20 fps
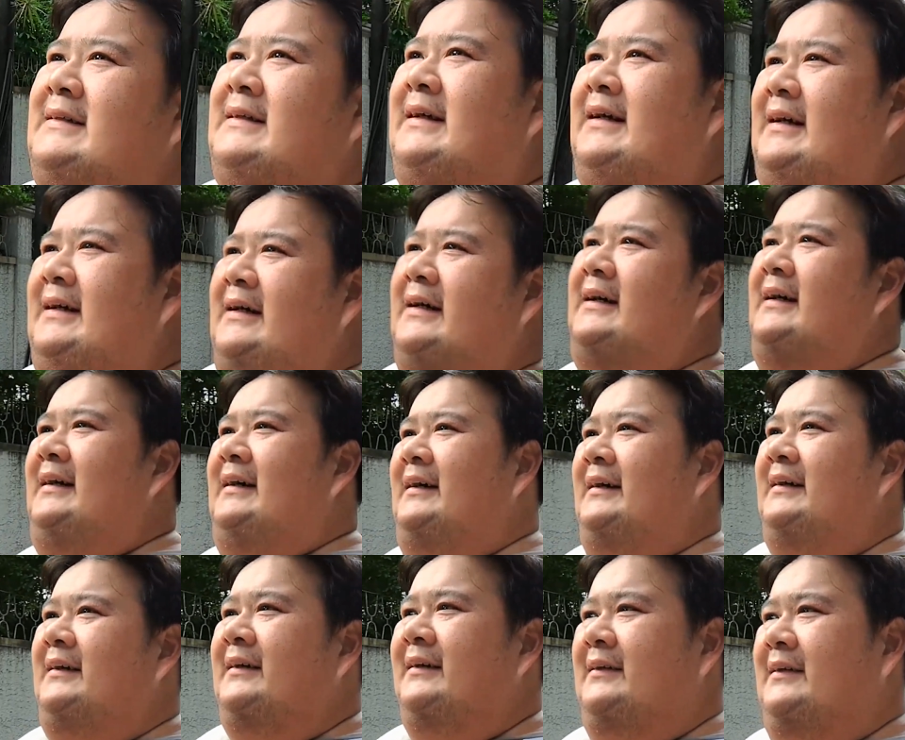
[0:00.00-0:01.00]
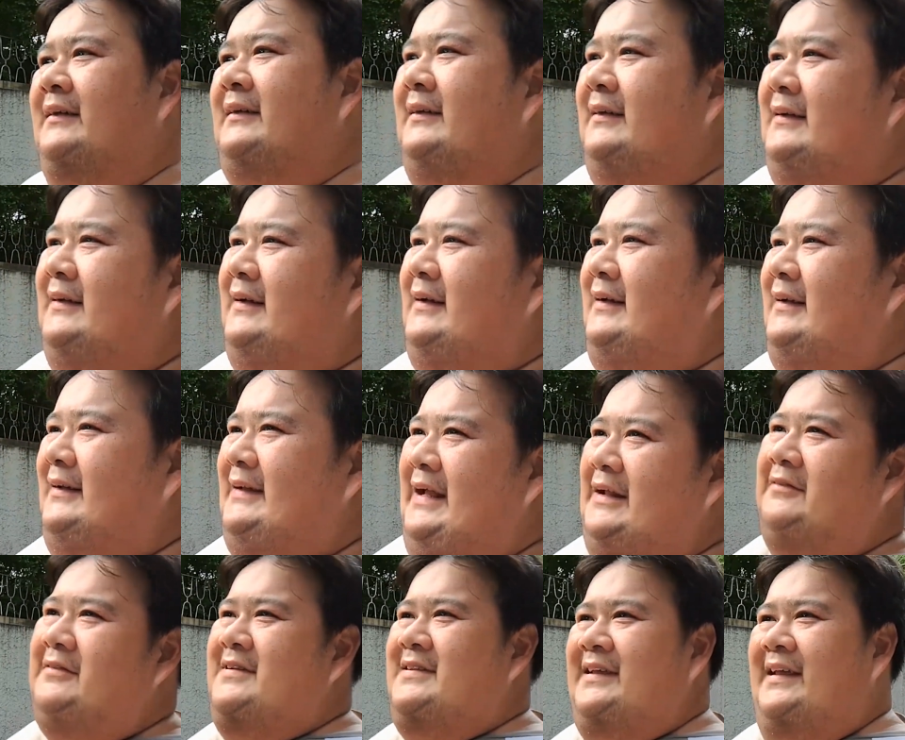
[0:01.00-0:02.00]

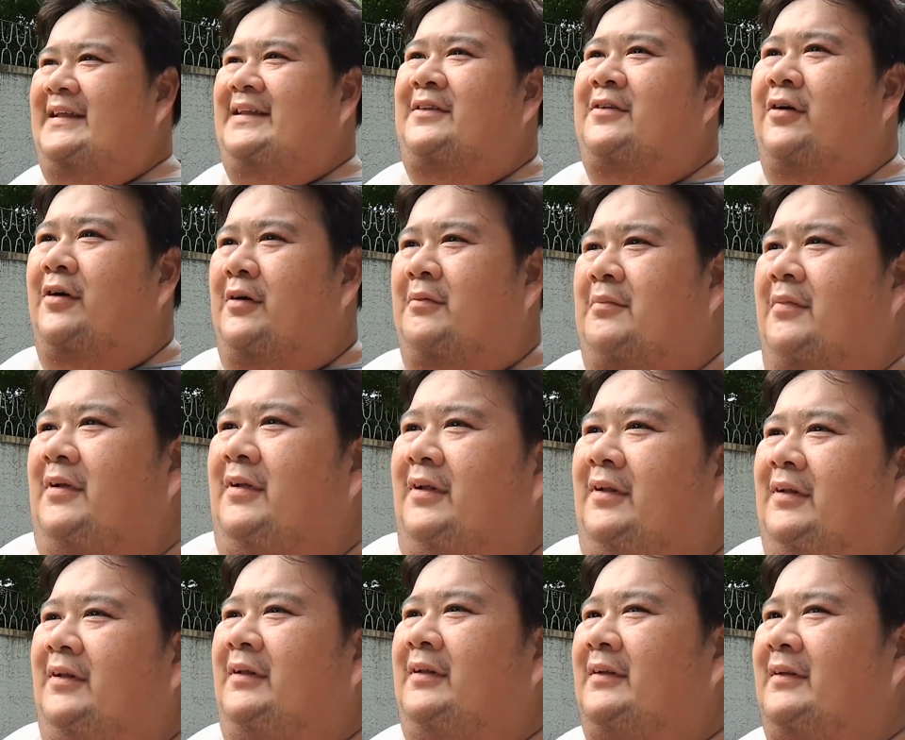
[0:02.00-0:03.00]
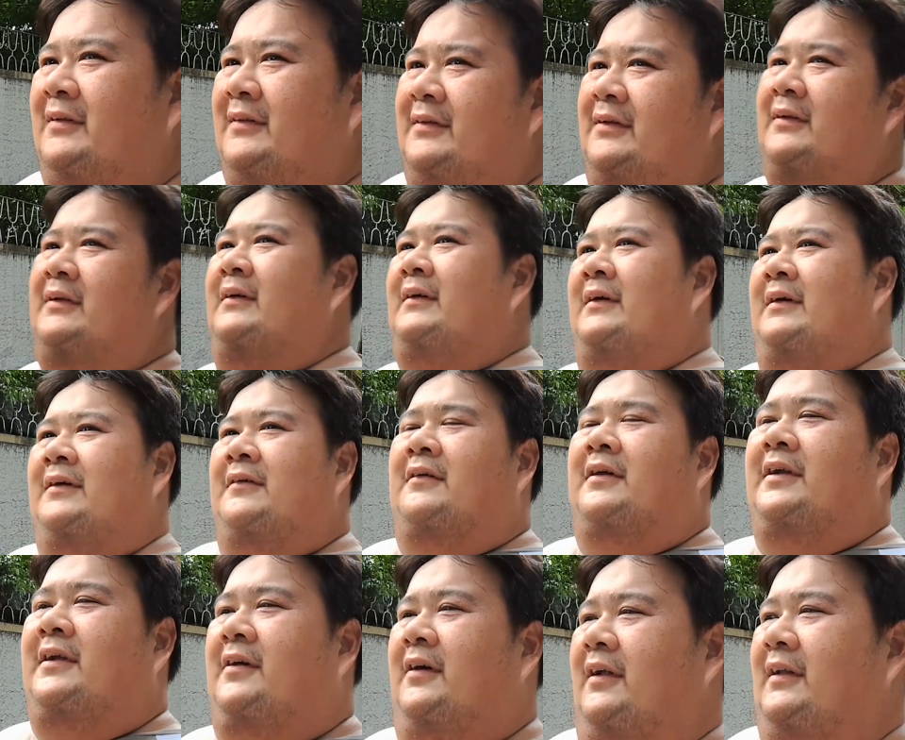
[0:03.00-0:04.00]
that was a normal,
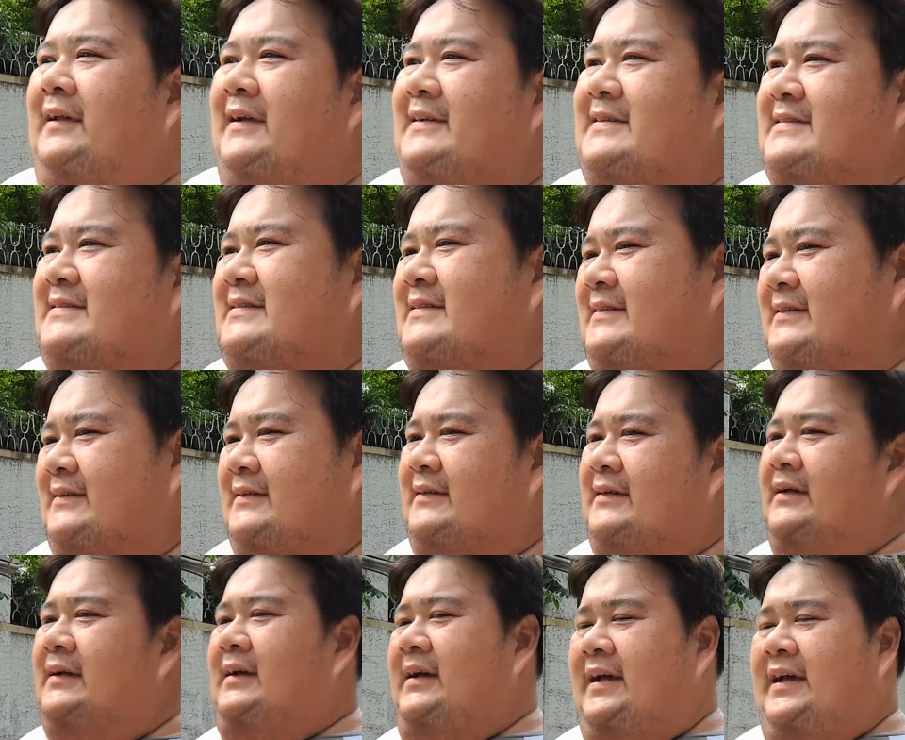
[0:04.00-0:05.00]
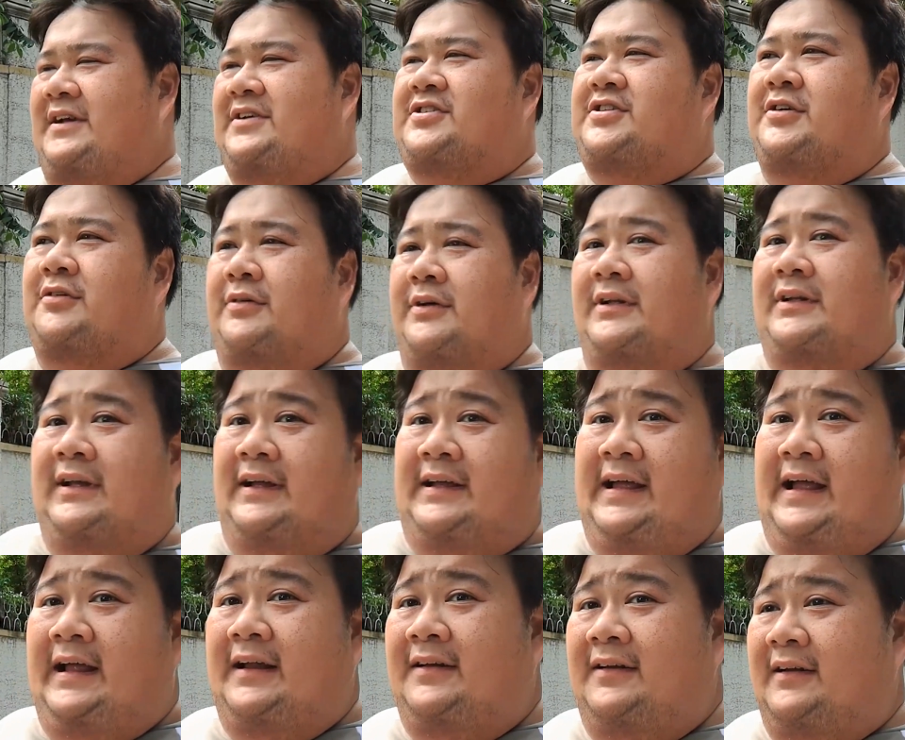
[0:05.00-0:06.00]
what do you call this, issue with the
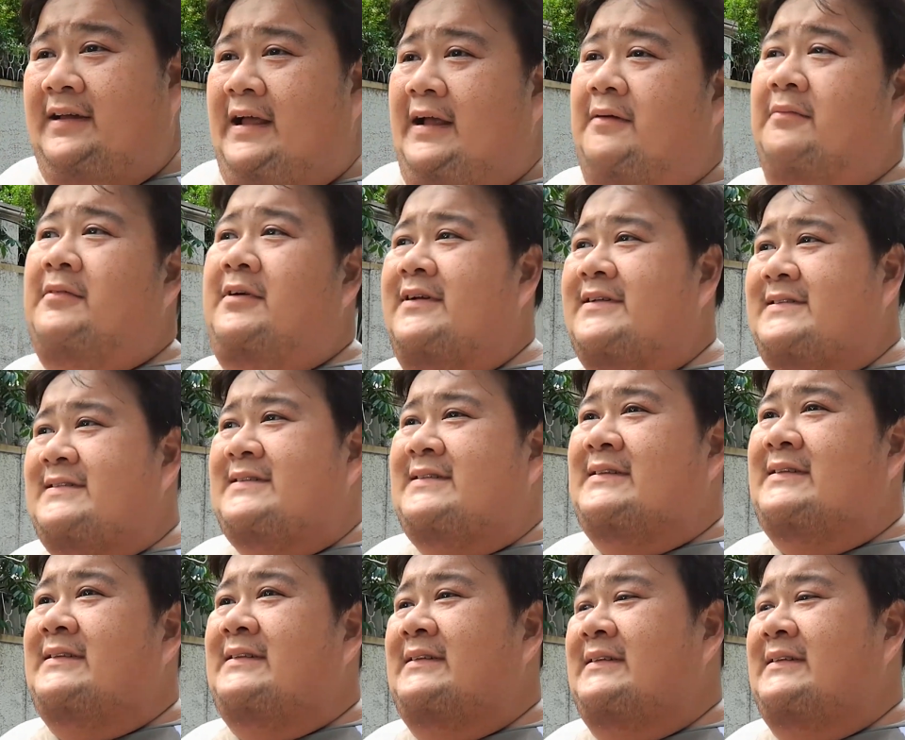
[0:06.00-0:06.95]
Canon cameras.